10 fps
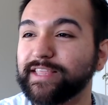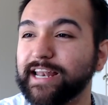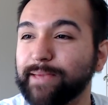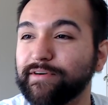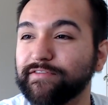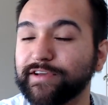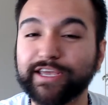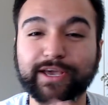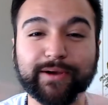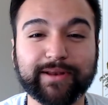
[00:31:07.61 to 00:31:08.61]
the name of
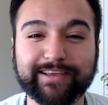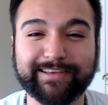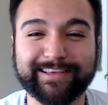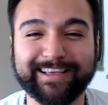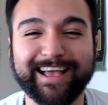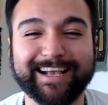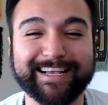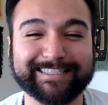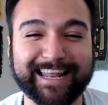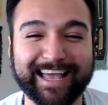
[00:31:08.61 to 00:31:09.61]
Coyote
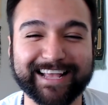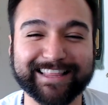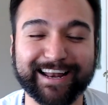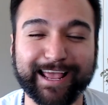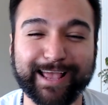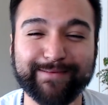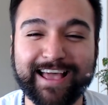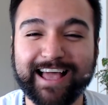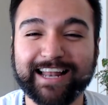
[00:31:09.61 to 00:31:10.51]
because I like that name.